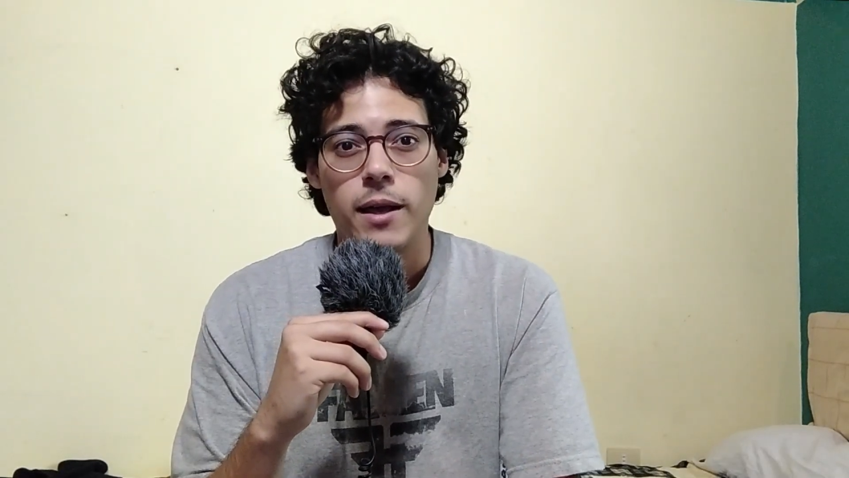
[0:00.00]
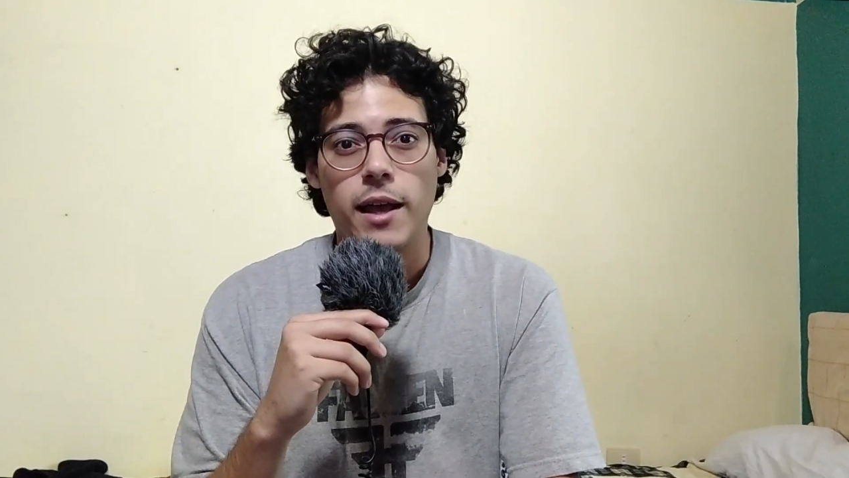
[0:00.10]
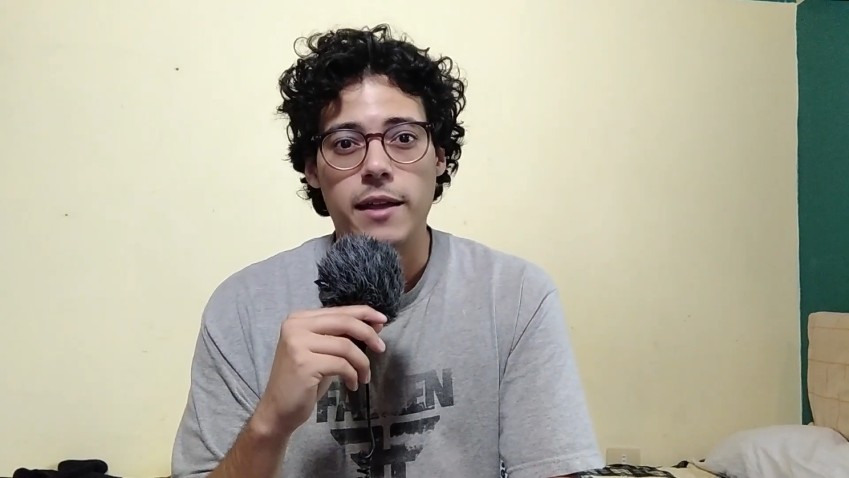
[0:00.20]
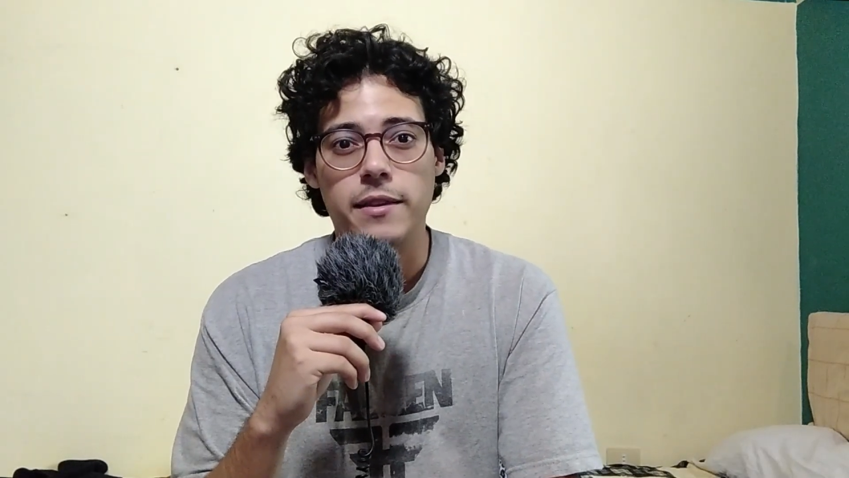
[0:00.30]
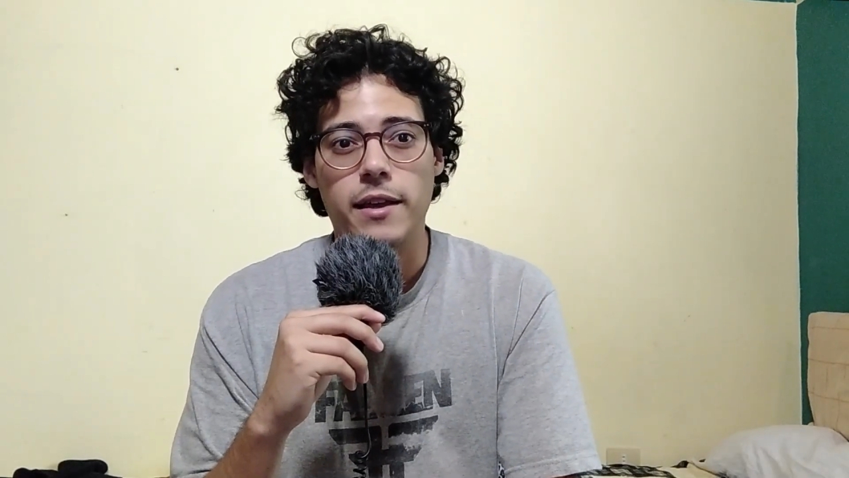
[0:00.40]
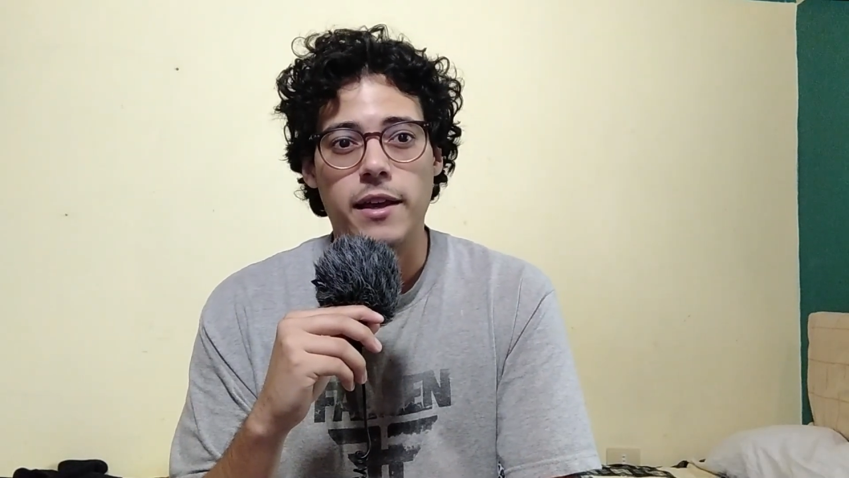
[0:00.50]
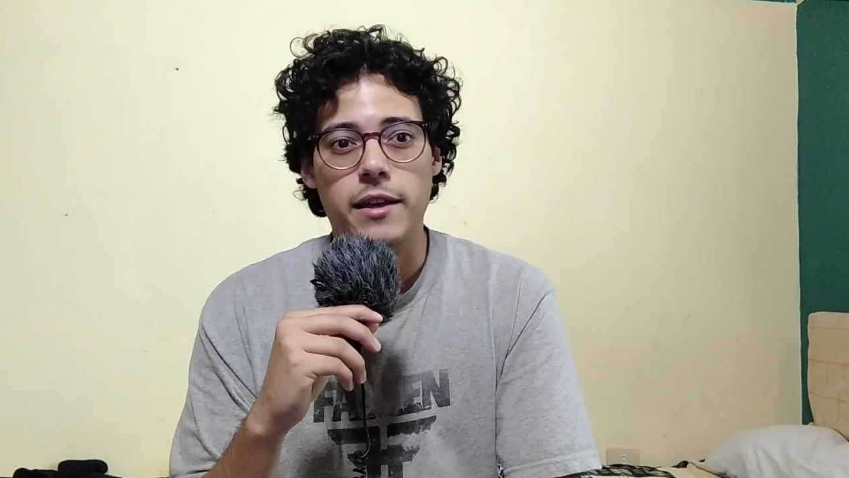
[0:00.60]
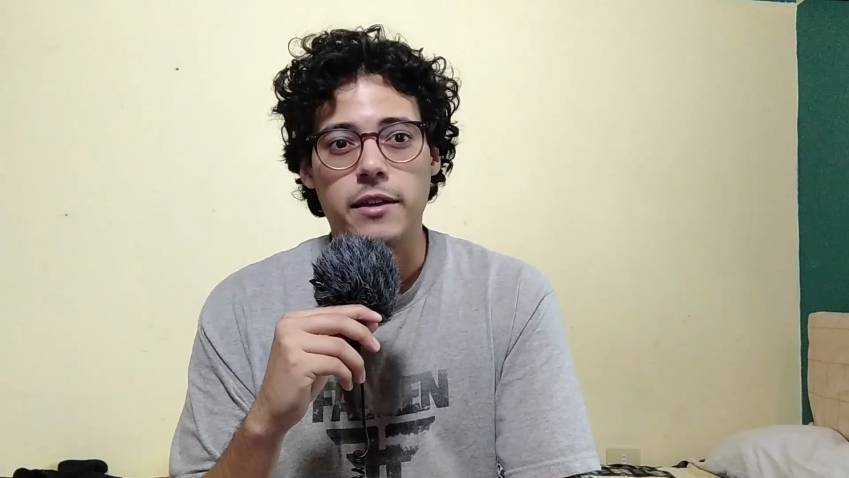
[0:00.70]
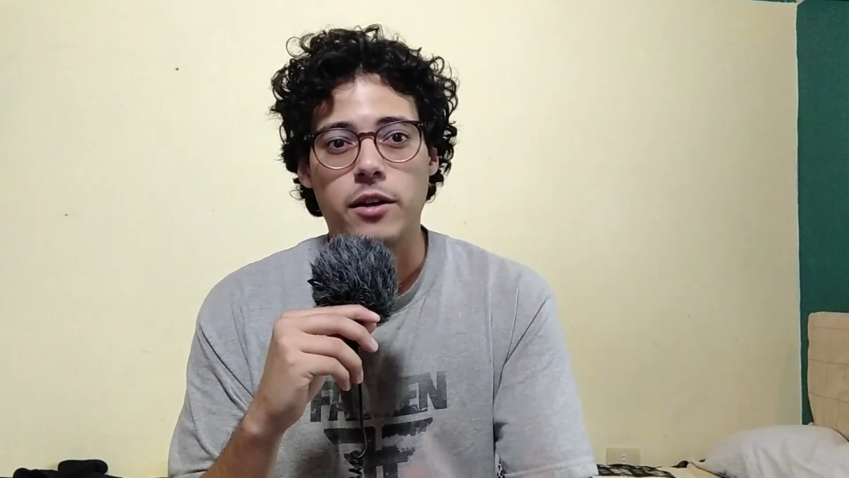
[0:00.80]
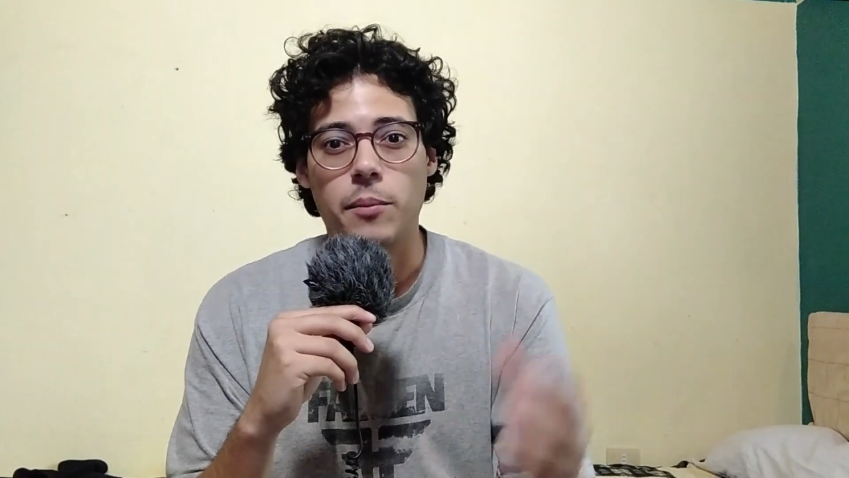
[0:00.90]
and
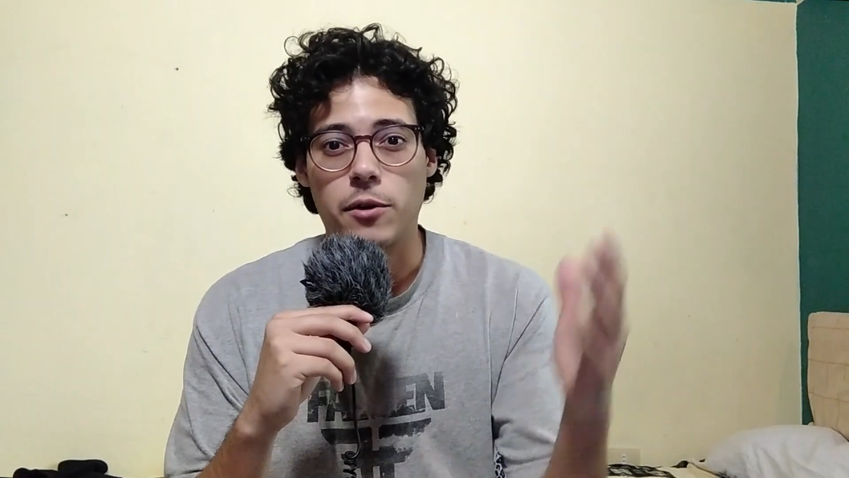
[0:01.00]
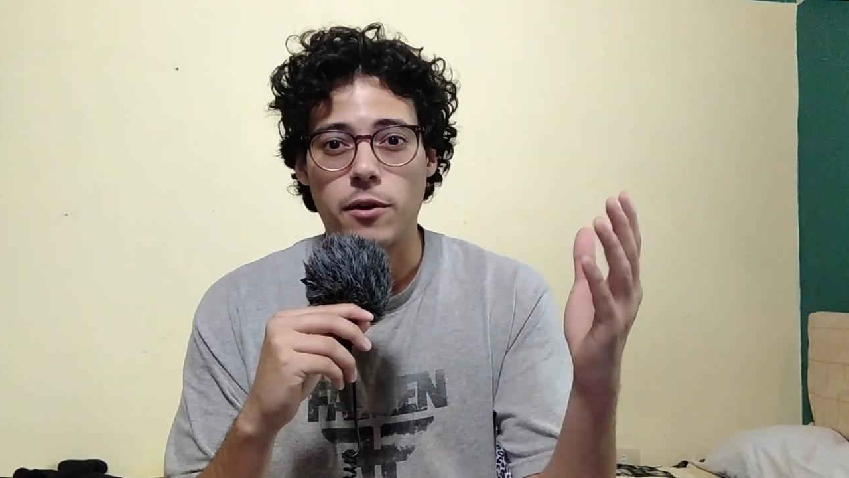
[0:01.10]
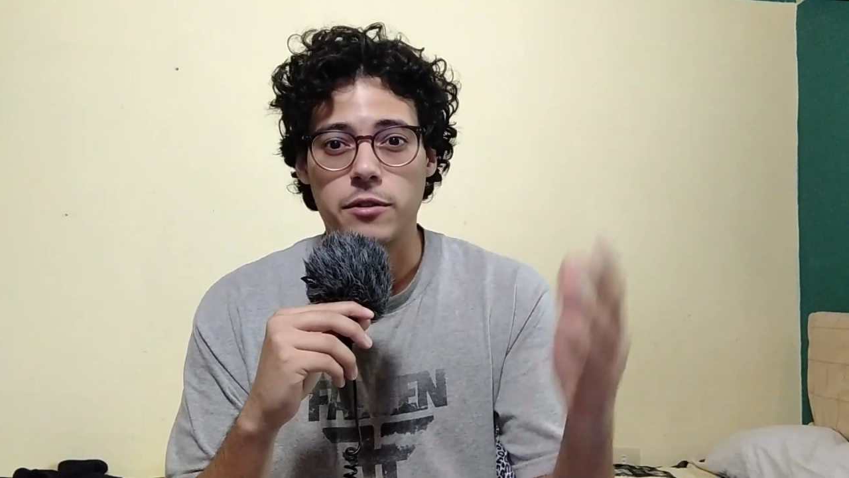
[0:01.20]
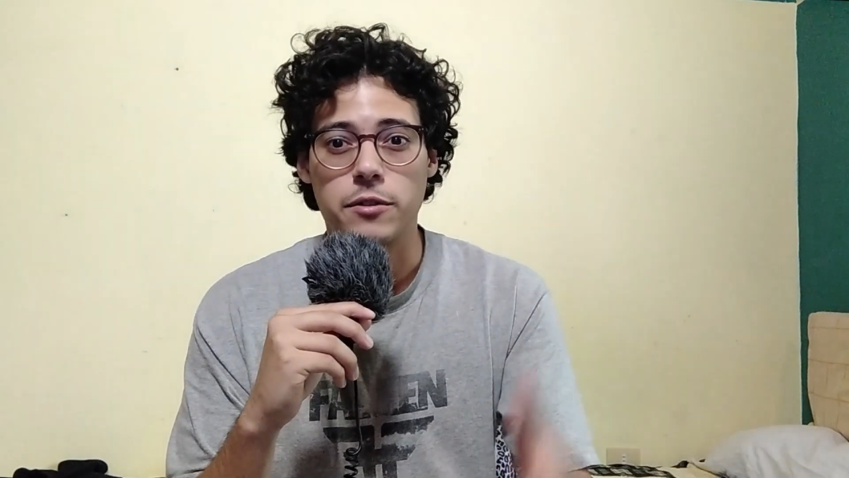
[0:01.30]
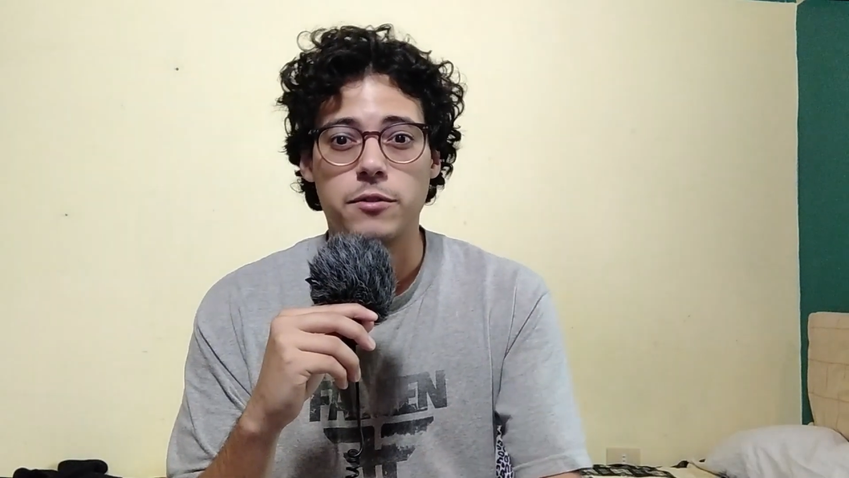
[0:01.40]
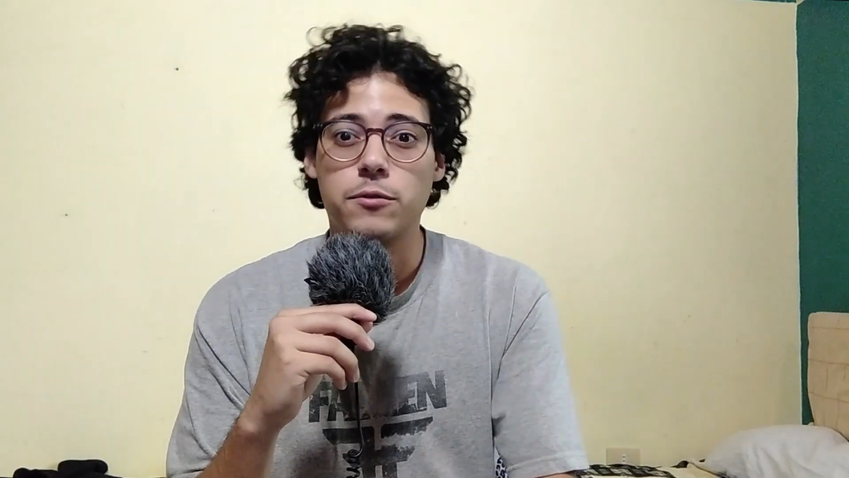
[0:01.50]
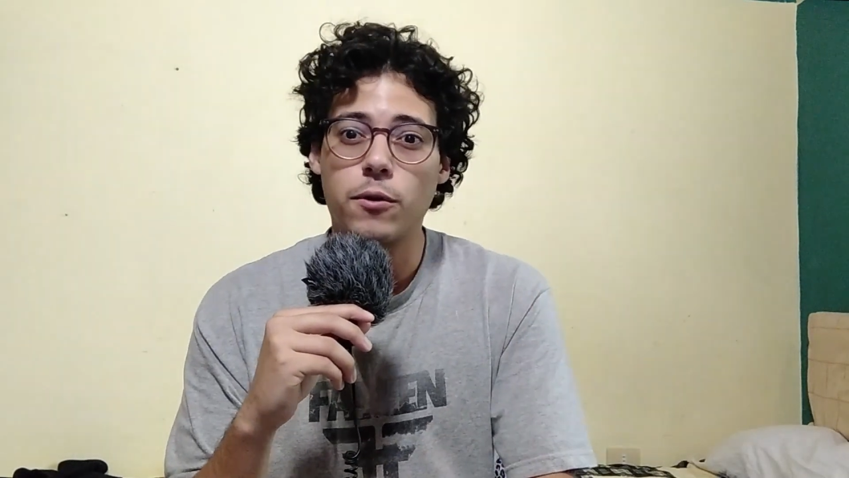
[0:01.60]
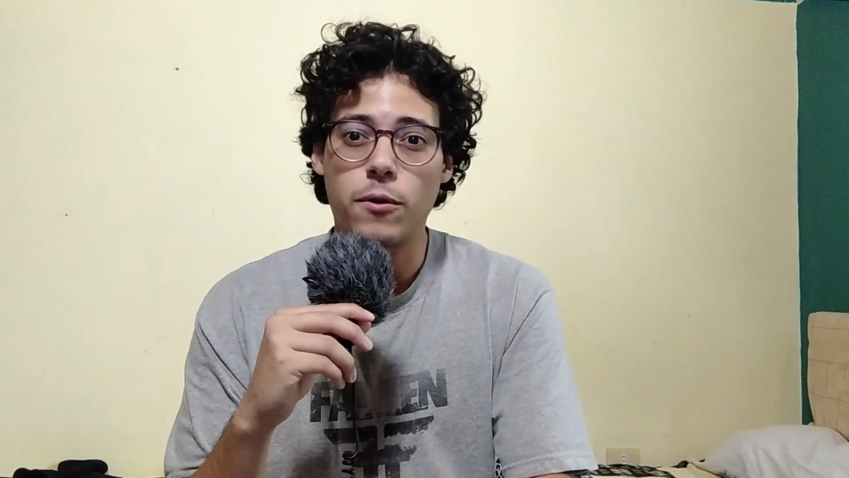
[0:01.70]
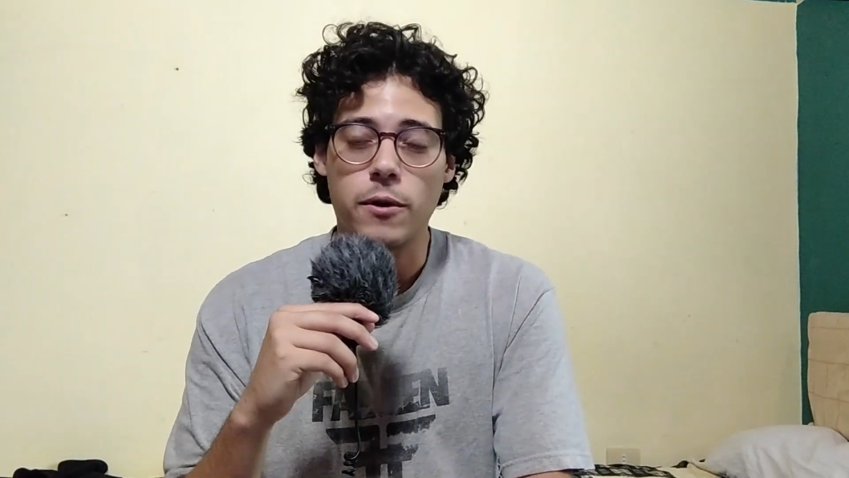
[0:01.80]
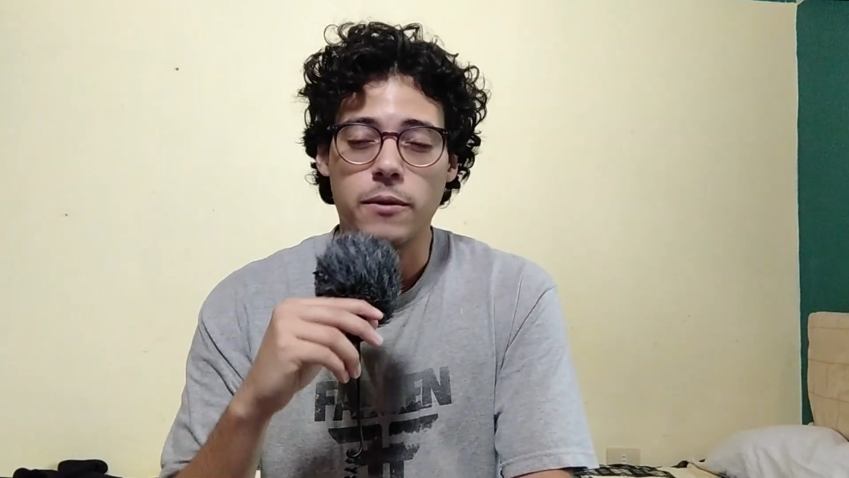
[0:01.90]
they come across a
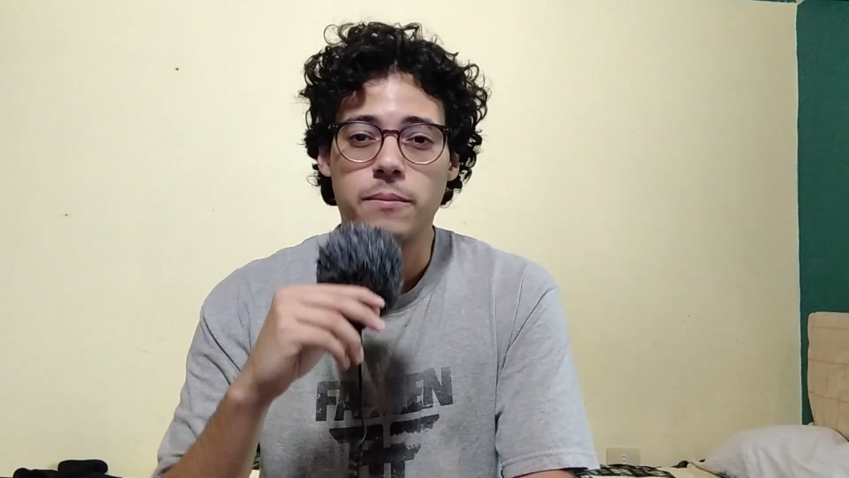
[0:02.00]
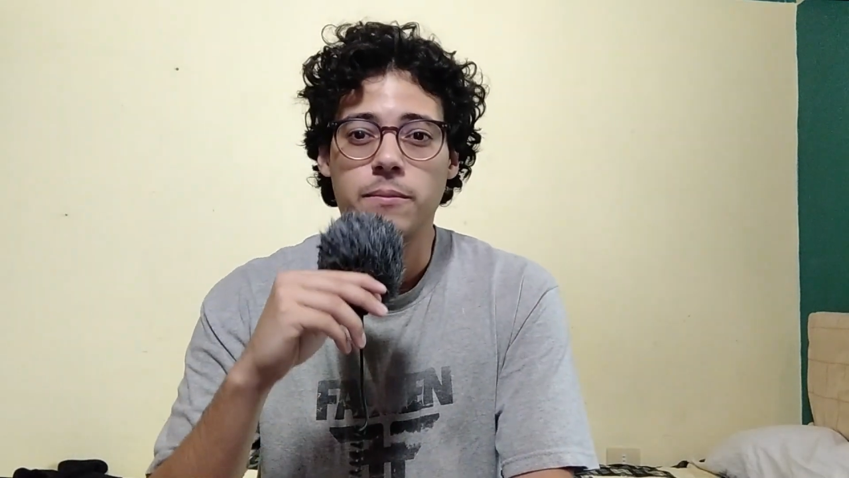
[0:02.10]
store.